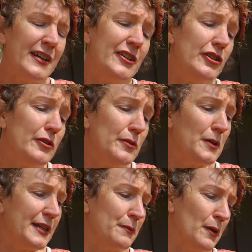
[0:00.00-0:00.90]
I knew
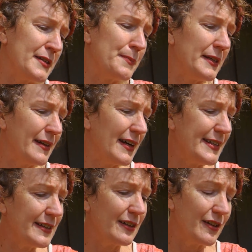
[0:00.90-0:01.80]
what he was, but I
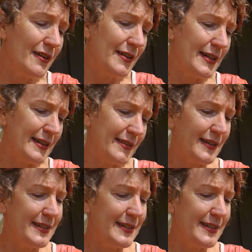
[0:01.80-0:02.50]
didn't learn anything.